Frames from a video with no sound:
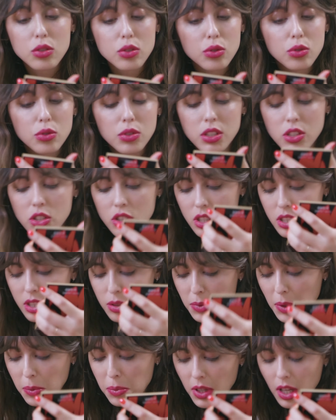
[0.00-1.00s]
Do it,
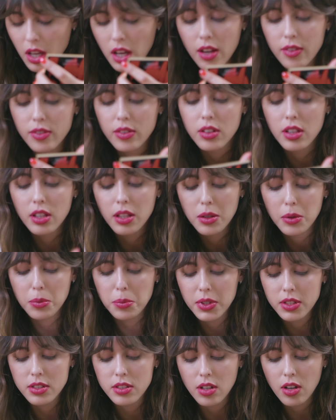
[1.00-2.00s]
just maybe have a little
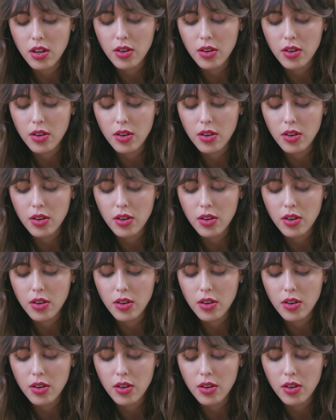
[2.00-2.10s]
bit